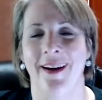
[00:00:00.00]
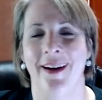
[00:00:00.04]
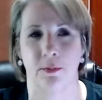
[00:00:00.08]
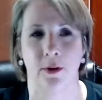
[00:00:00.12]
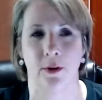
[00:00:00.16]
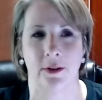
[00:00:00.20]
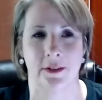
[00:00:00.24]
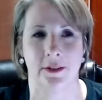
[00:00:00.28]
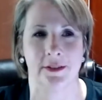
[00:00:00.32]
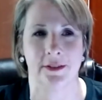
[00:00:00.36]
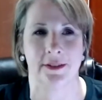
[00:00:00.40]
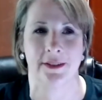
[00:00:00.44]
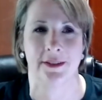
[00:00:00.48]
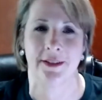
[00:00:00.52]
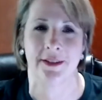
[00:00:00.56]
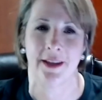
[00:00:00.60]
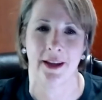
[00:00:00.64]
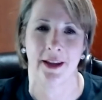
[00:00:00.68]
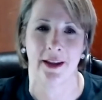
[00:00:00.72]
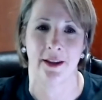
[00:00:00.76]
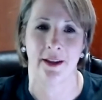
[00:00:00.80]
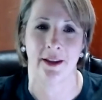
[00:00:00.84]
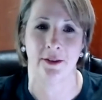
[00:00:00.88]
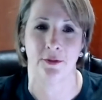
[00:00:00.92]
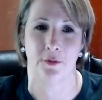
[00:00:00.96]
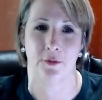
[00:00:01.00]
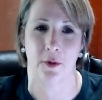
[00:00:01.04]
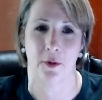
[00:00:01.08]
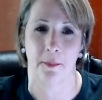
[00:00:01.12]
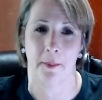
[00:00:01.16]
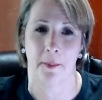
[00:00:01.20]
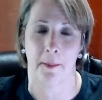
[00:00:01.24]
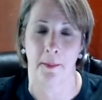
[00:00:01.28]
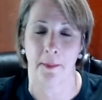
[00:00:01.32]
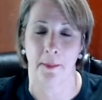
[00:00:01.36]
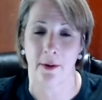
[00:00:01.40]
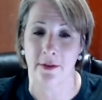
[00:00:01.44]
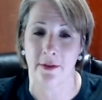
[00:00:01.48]
Brooks tickets for
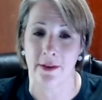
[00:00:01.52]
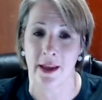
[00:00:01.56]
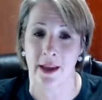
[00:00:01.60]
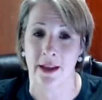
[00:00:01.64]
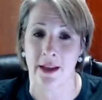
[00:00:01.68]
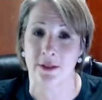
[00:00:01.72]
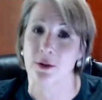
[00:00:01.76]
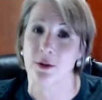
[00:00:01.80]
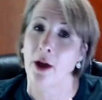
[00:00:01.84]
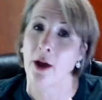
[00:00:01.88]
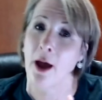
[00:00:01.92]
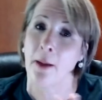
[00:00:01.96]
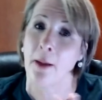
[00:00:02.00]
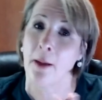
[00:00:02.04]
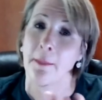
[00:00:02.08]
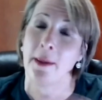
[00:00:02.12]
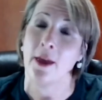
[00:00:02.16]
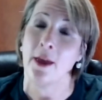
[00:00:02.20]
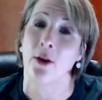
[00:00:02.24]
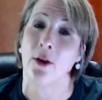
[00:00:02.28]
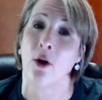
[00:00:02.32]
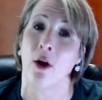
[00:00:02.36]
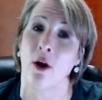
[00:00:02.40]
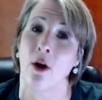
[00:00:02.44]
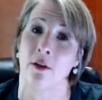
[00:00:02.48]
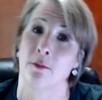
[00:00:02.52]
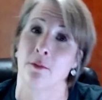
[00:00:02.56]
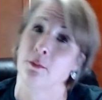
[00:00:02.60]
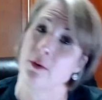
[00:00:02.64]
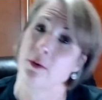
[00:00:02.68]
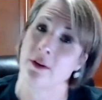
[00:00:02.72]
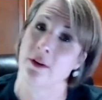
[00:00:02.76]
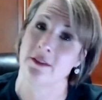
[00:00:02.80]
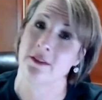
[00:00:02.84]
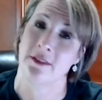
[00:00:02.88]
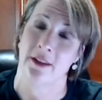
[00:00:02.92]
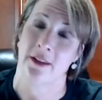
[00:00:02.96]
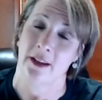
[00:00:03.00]
my birthday, so I'll be at Garth
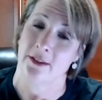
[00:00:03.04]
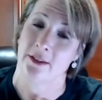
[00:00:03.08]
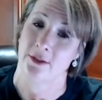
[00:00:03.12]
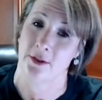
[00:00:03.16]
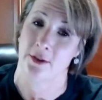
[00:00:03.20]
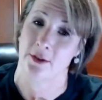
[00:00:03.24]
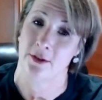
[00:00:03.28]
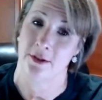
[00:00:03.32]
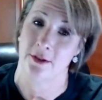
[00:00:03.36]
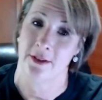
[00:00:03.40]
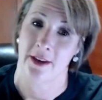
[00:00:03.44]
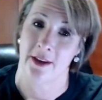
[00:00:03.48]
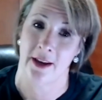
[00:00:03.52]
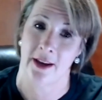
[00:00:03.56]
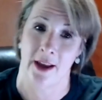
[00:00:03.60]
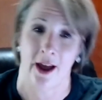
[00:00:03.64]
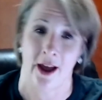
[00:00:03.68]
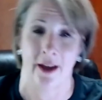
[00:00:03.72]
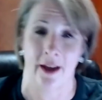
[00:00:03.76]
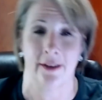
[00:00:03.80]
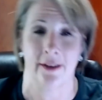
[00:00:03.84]
Brooks next Tuesday night.